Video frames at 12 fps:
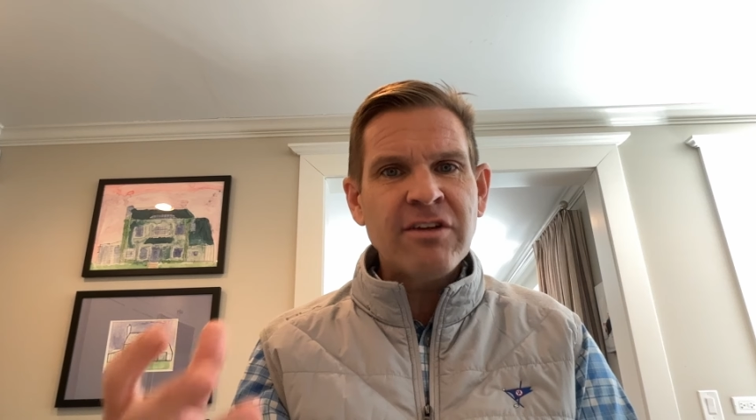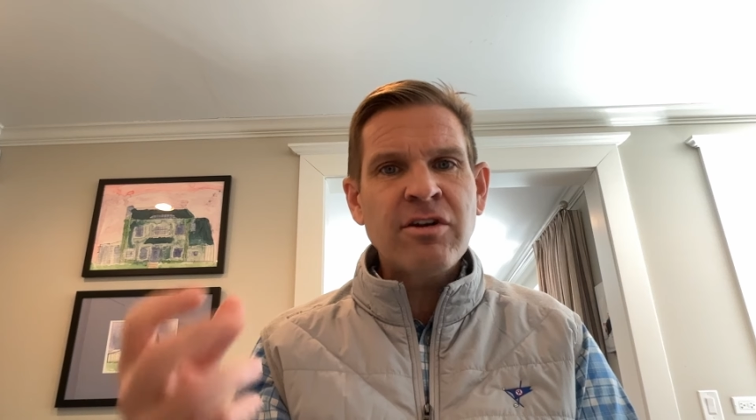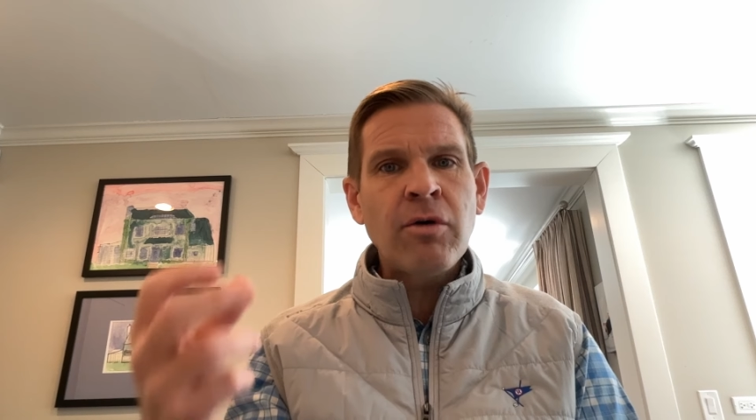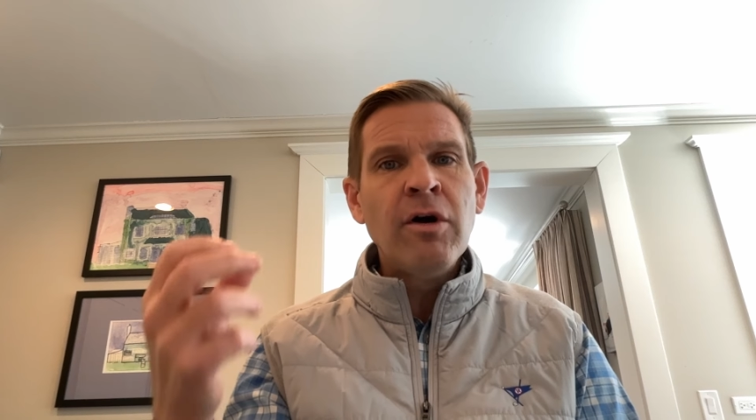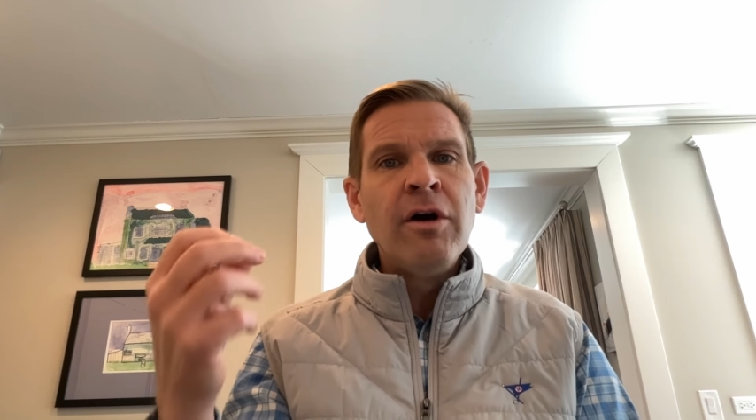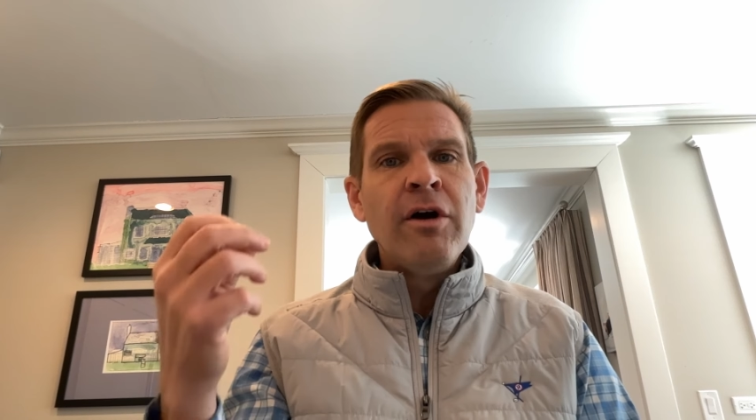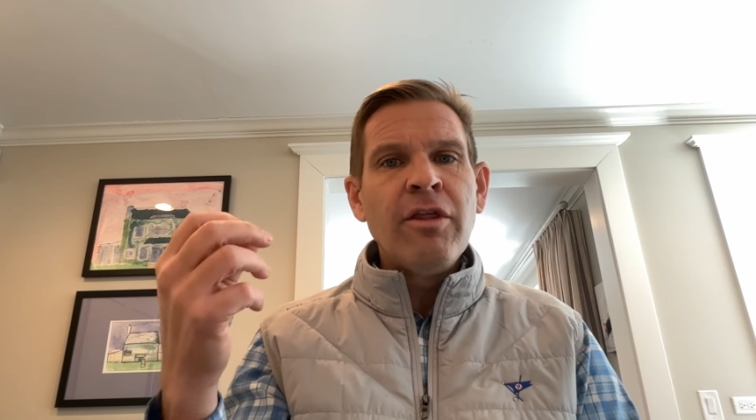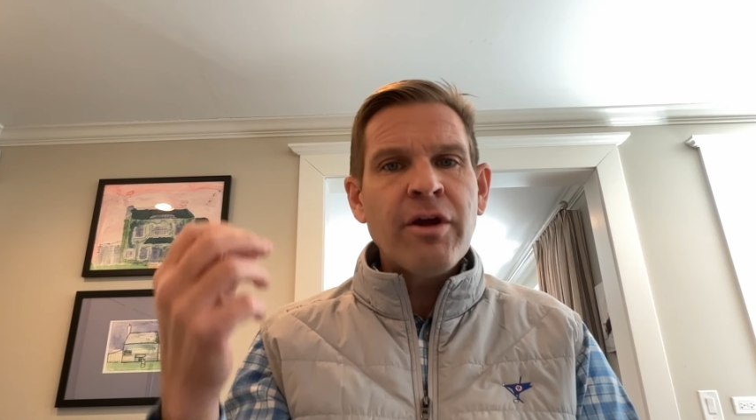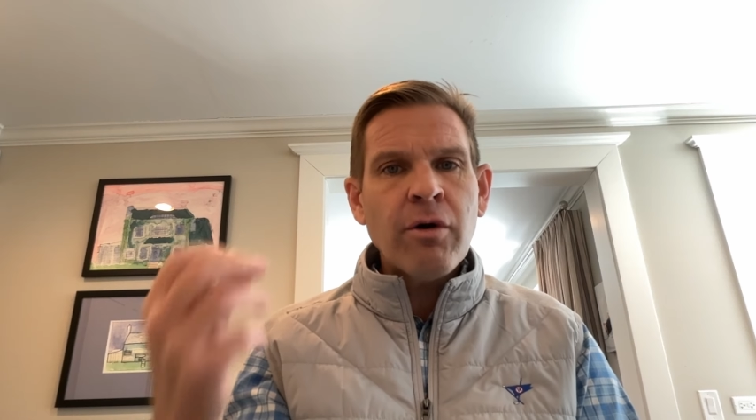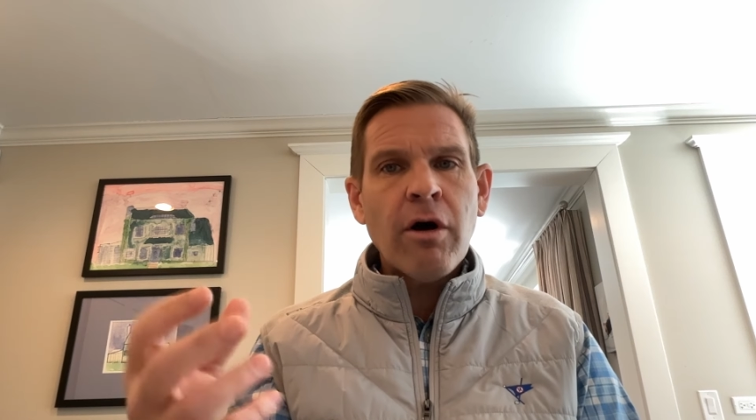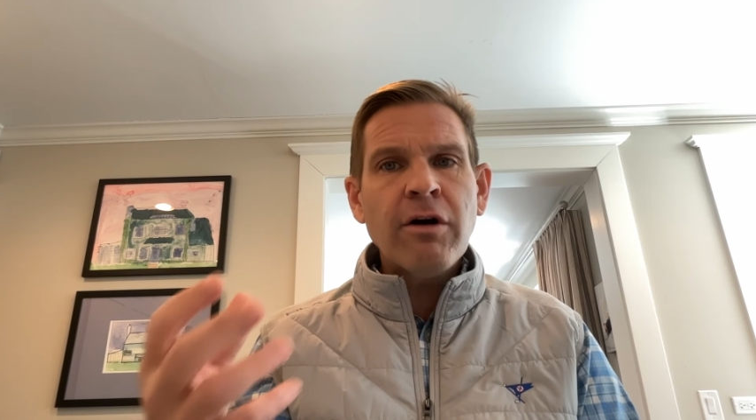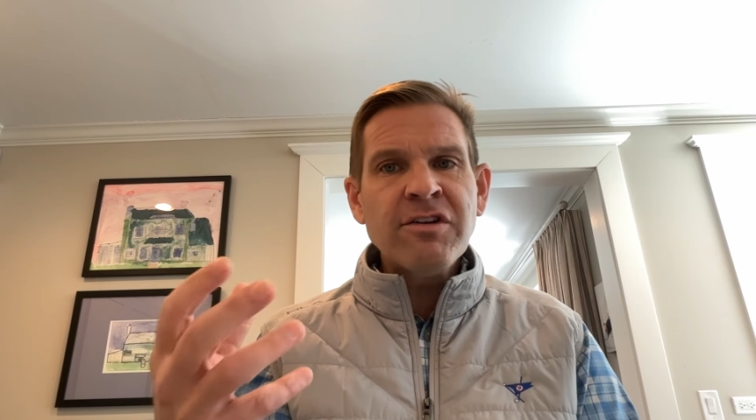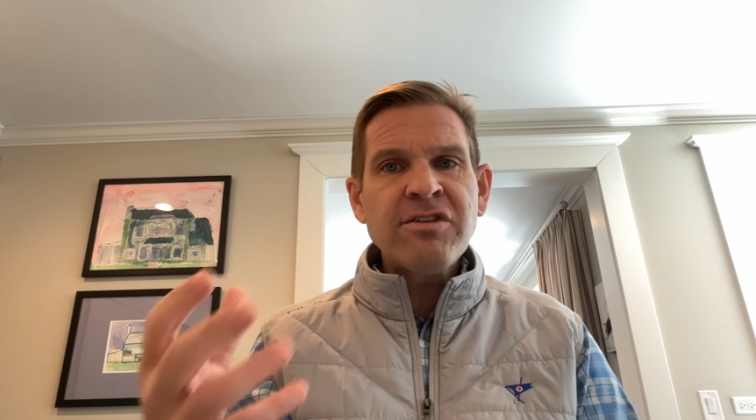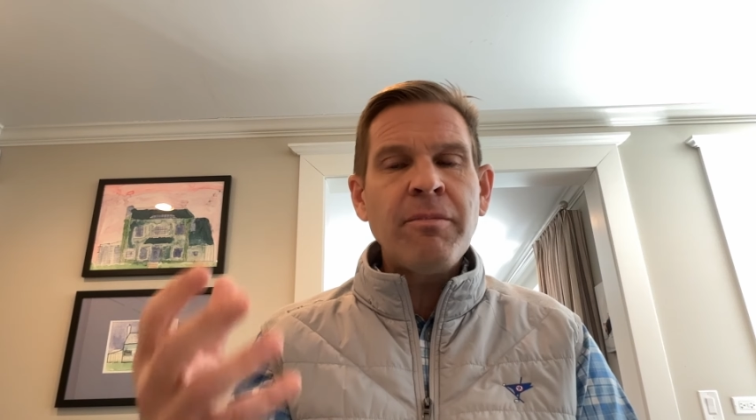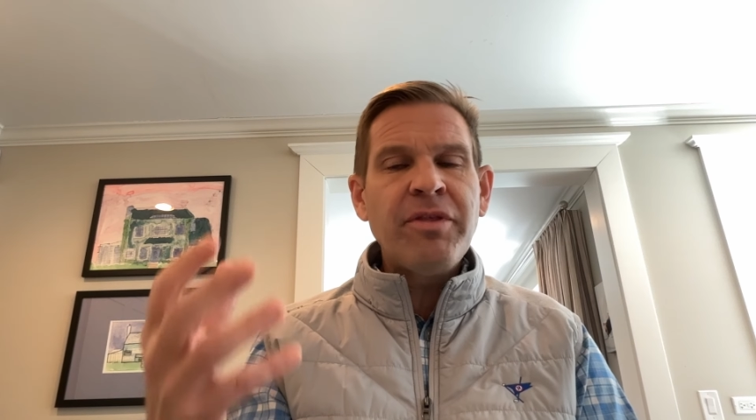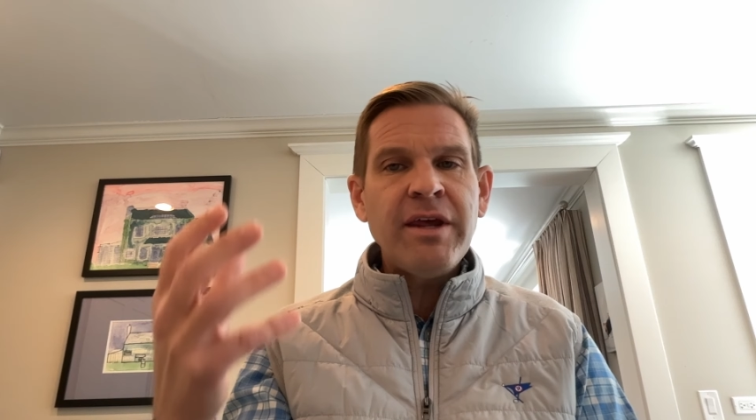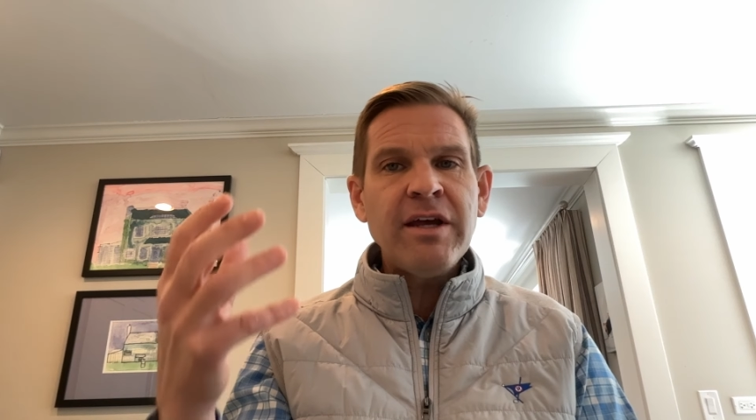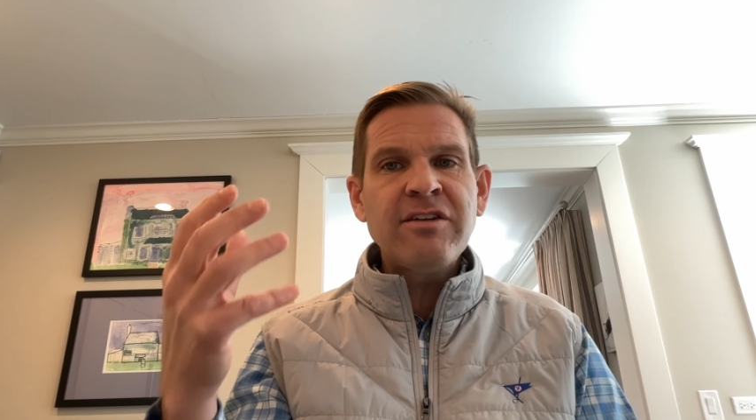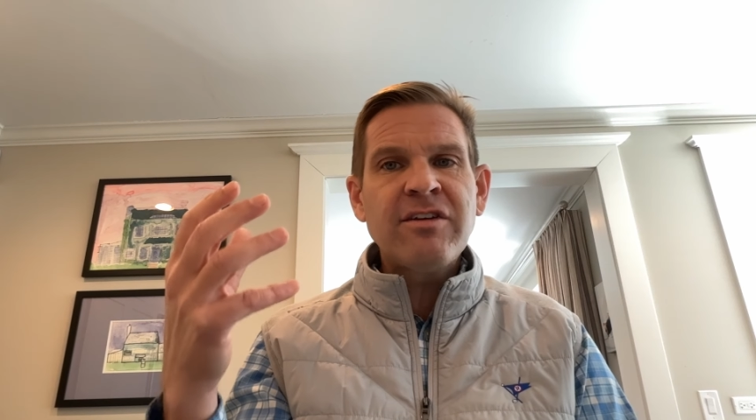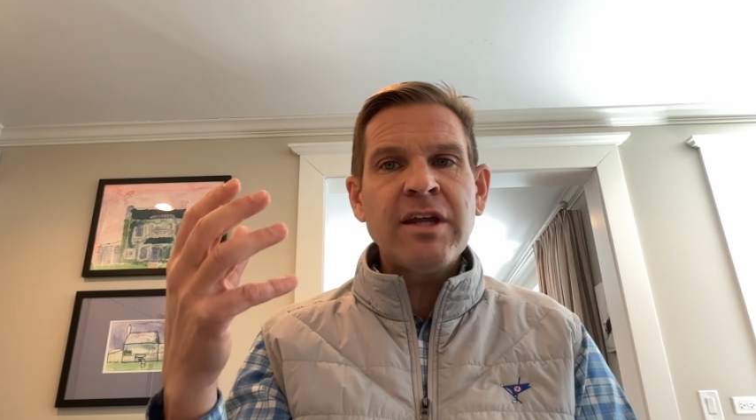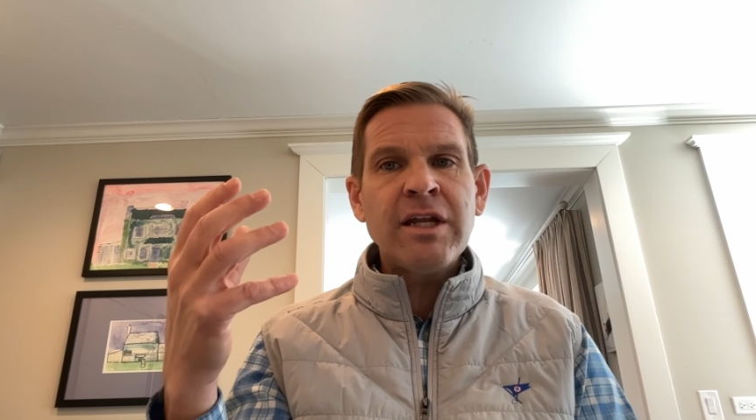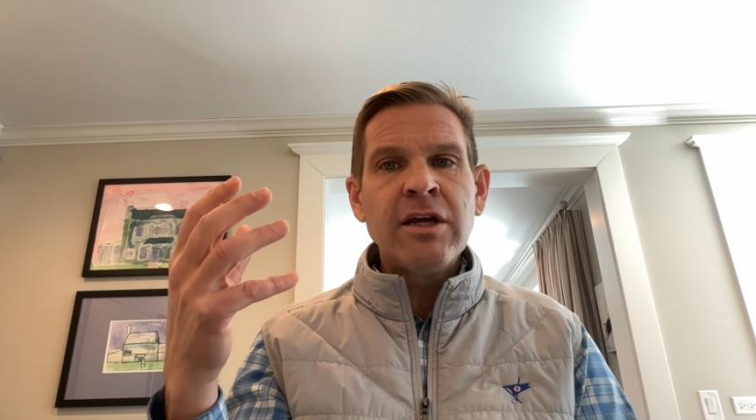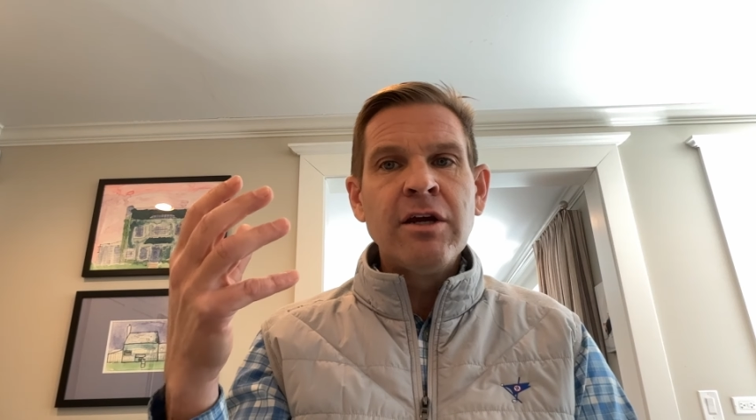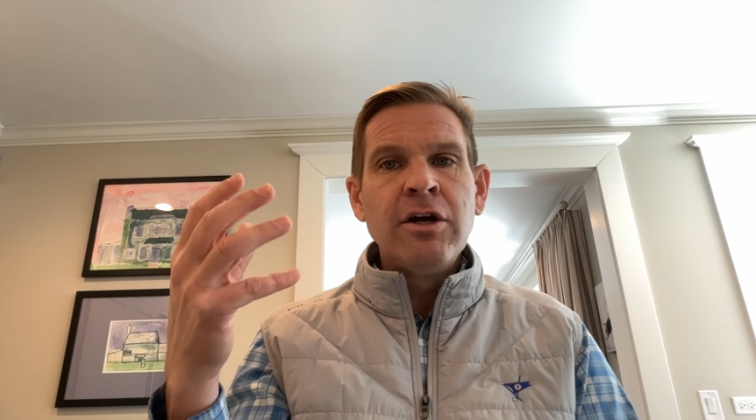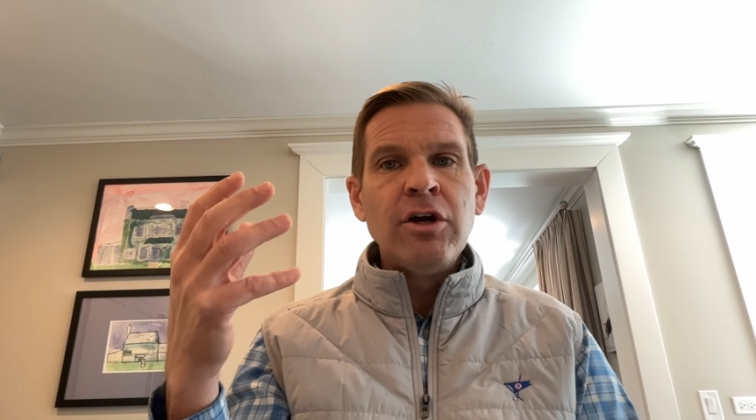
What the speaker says: So there are some things that